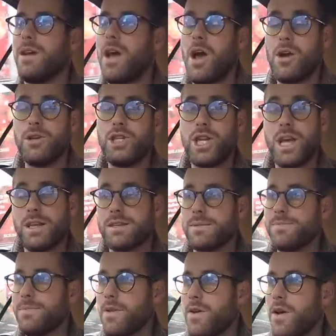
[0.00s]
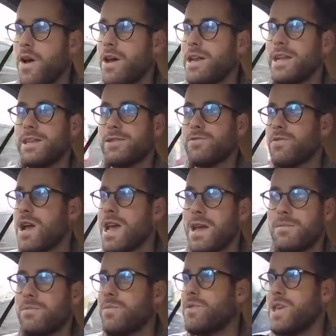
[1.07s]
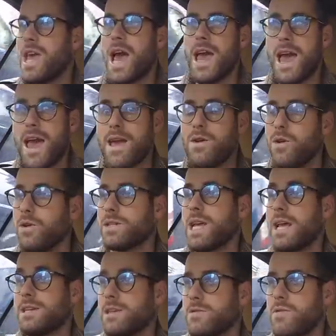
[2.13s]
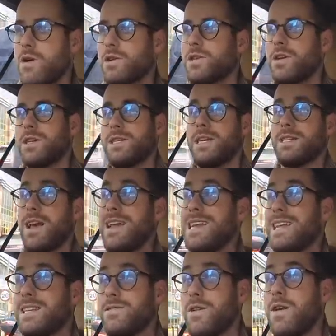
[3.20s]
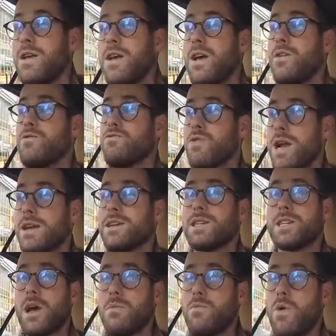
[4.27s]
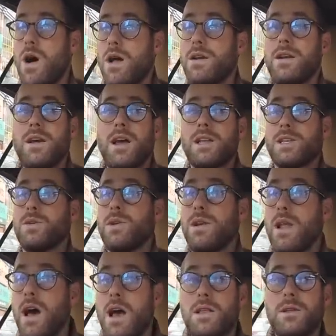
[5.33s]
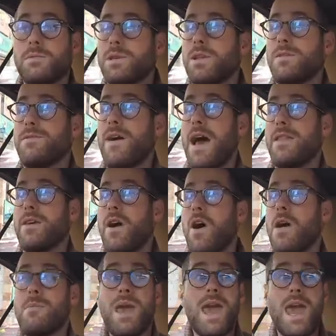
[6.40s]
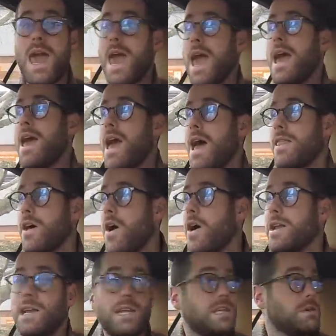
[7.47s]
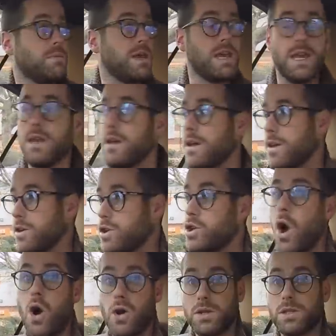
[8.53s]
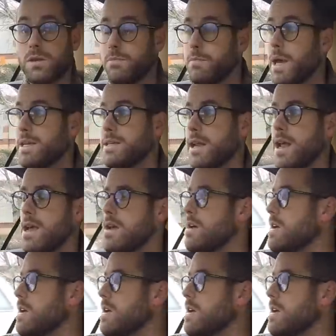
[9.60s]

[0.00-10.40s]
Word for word: oh shit, I need to ring the AA or Tesla Roadside Assist. I need to ring someone to alert them to the fact that I'm here and that I need to be got, basically.